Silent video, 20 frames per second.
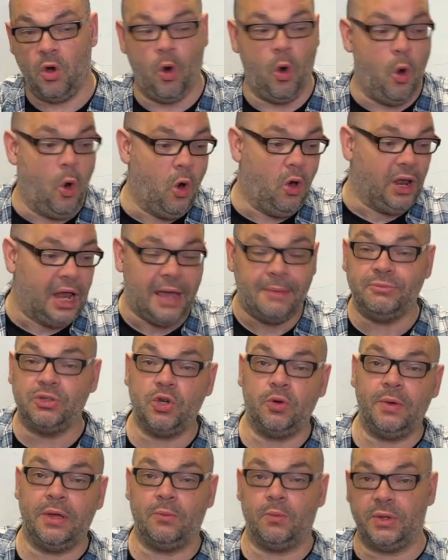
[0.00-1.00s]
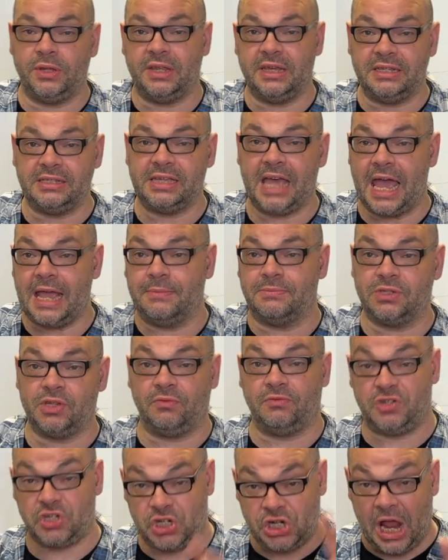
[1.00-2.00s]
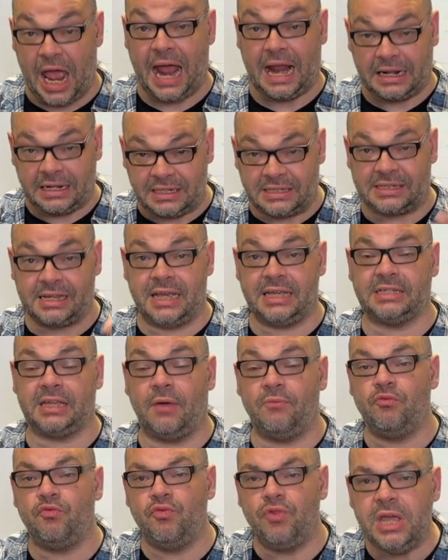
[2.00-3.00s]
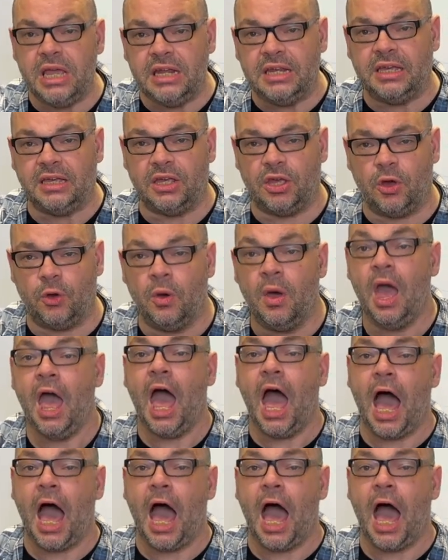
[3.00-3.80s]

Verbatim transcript: All I'm doing with these games of chance is I'm reading you.